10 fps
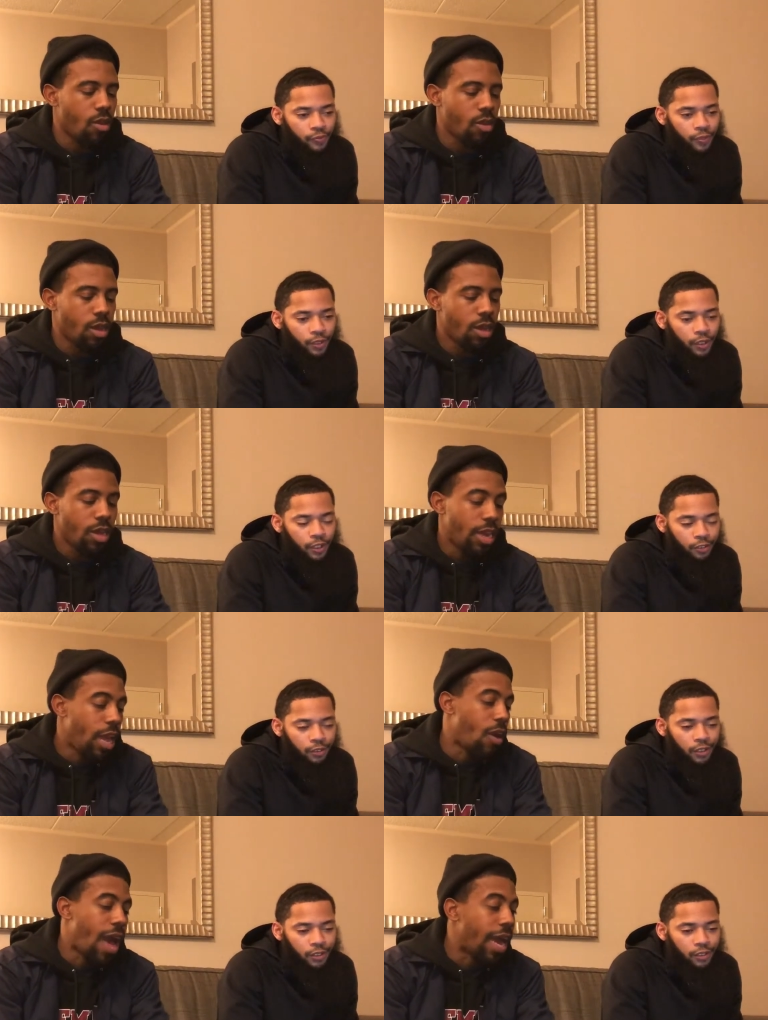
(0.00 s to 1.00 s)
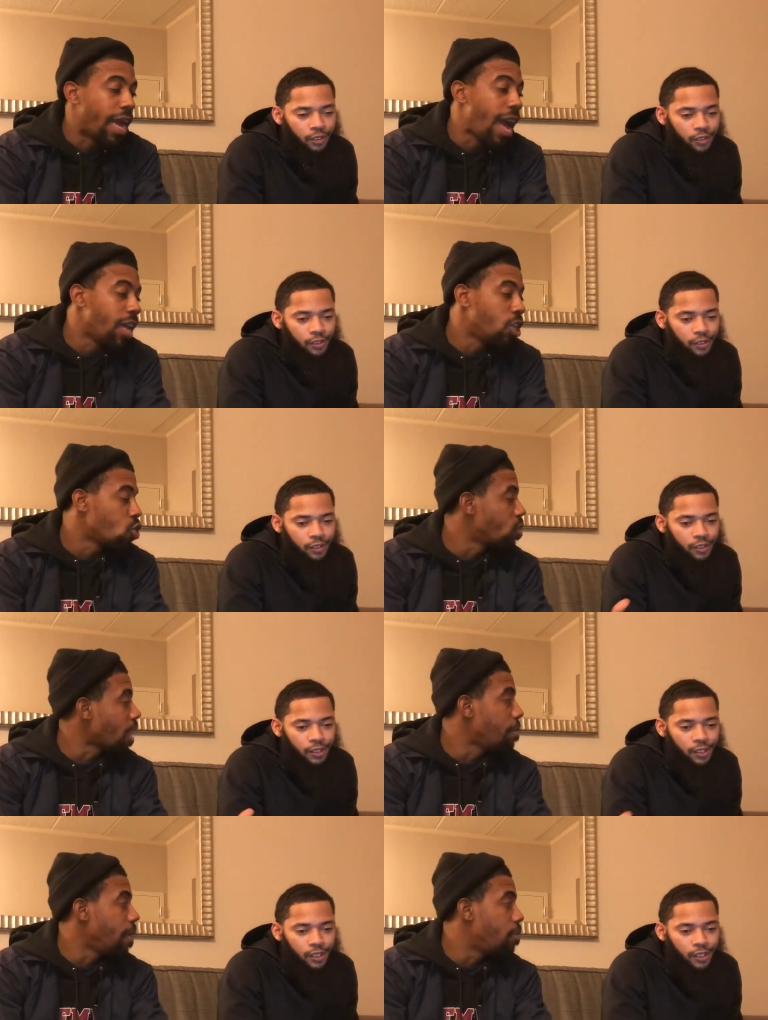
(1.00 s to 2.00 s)
Speaker 1: out. Okay. Now I got
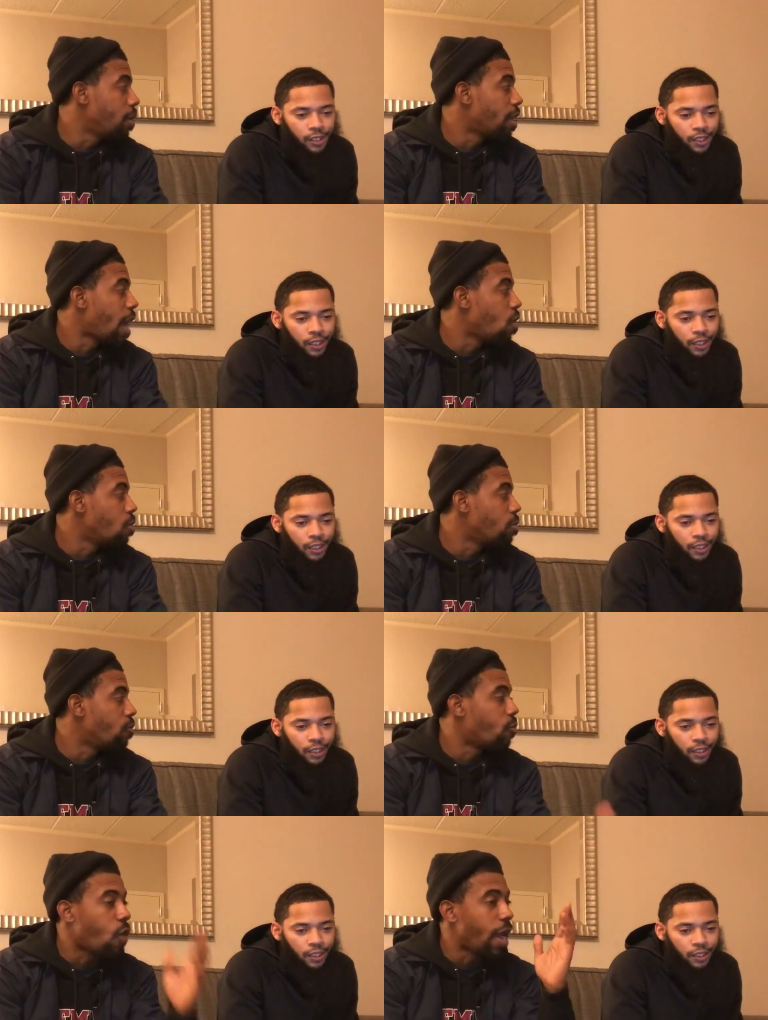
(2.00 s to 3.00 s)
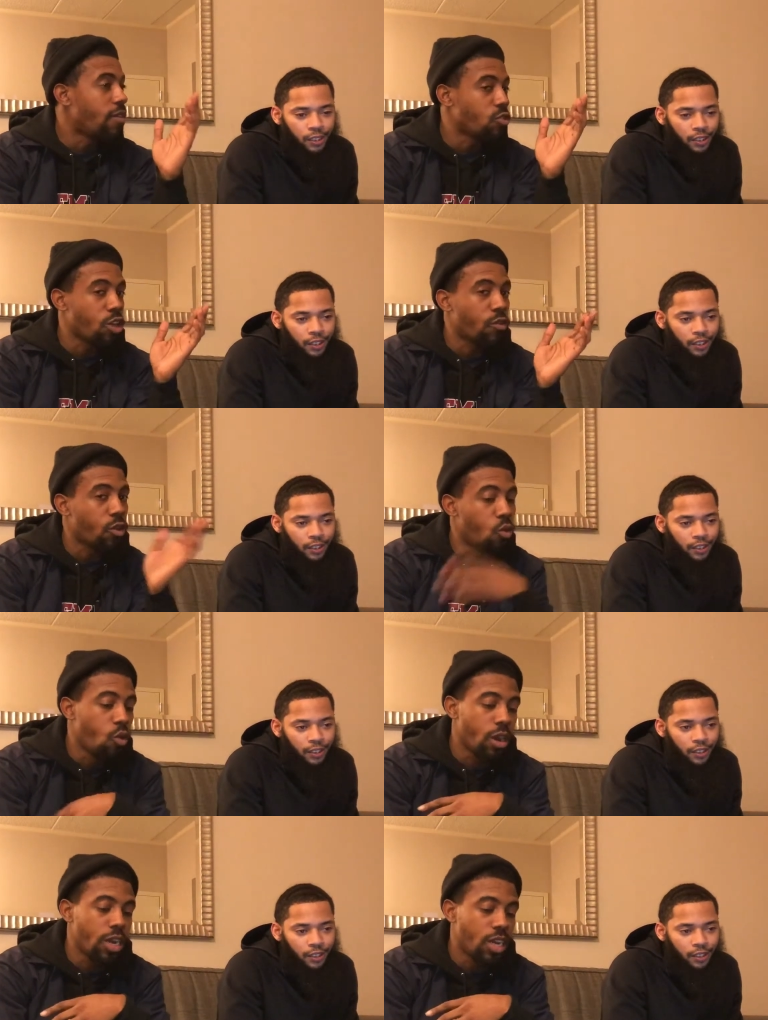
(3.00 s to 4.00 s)
Jones I may put out before I even start
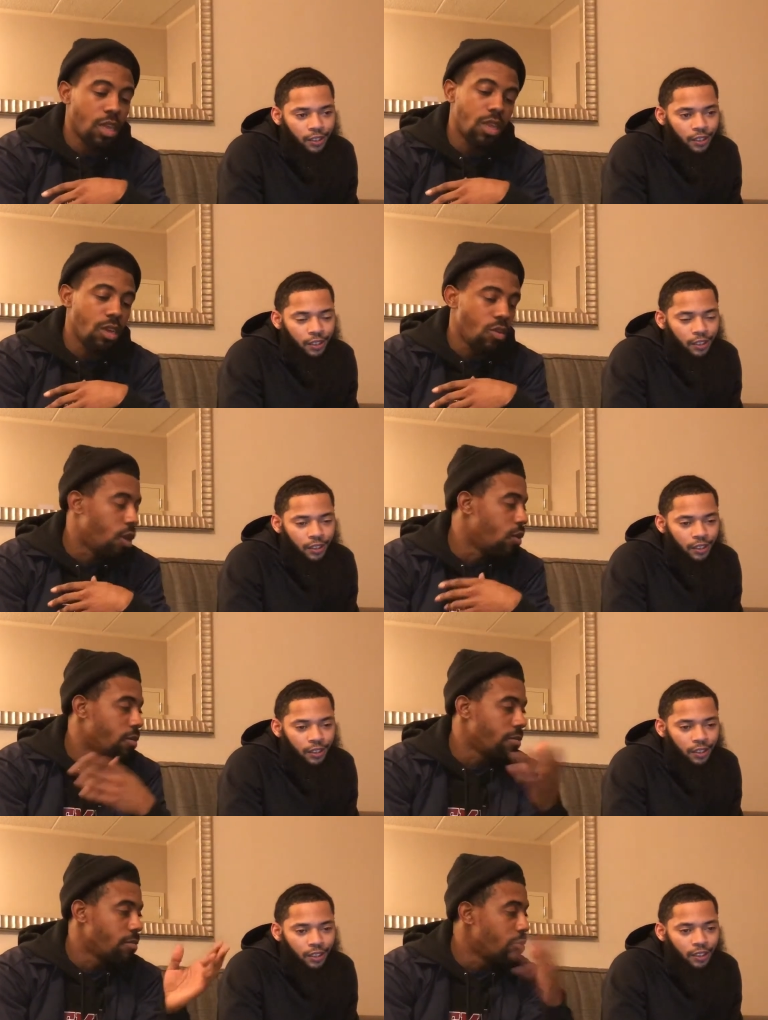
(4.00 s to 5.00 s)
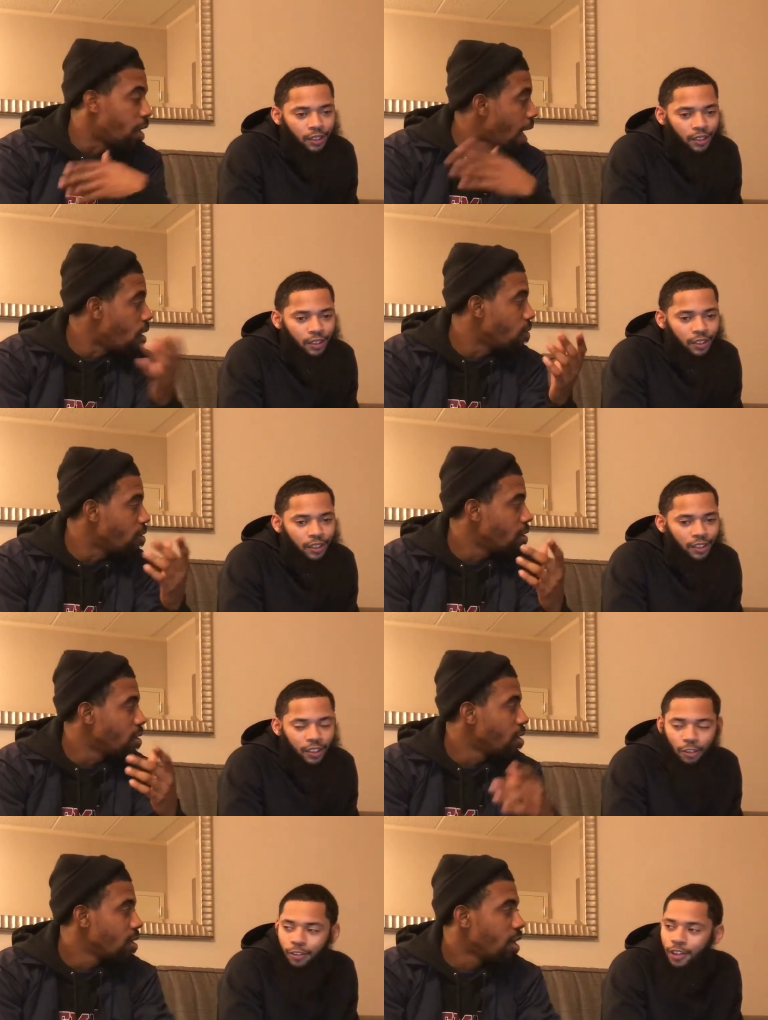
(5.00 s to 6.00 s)
recording just to, you know, put out.
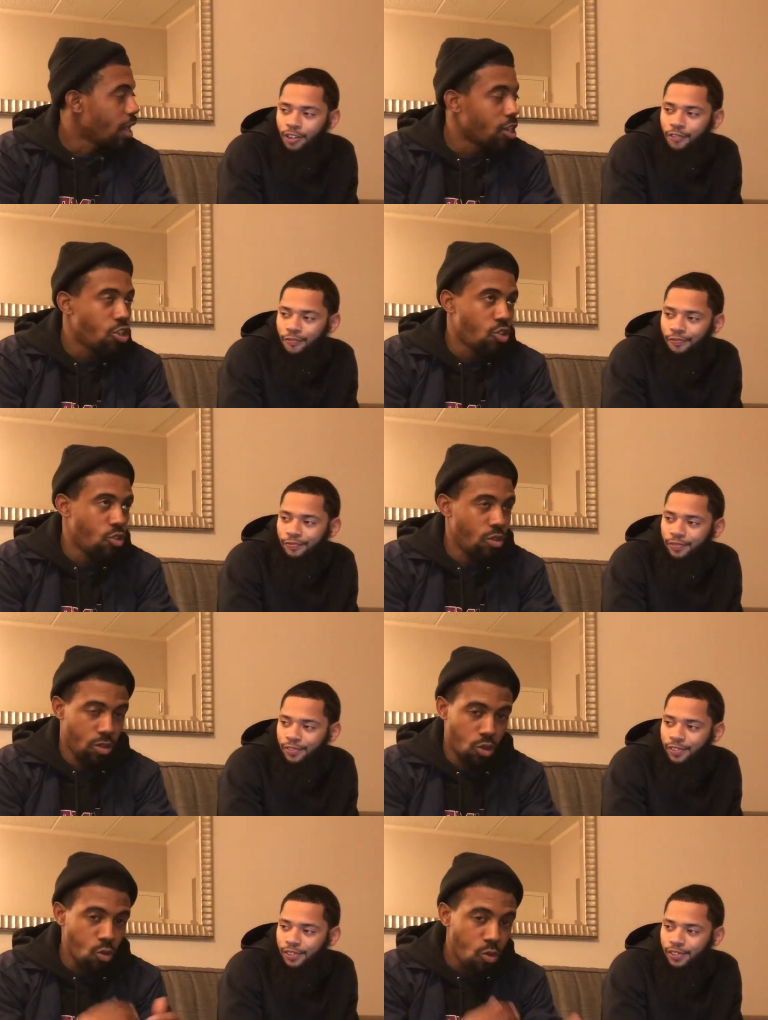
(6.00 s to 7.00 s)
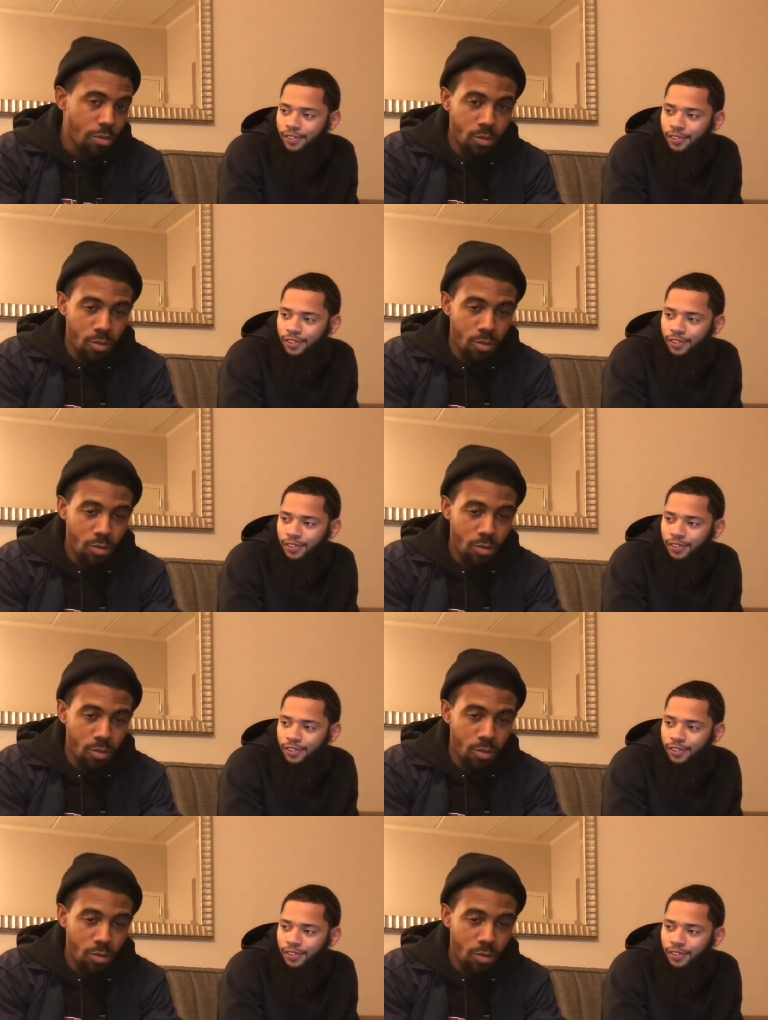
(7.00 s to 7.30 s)
Okay. Got his own soup,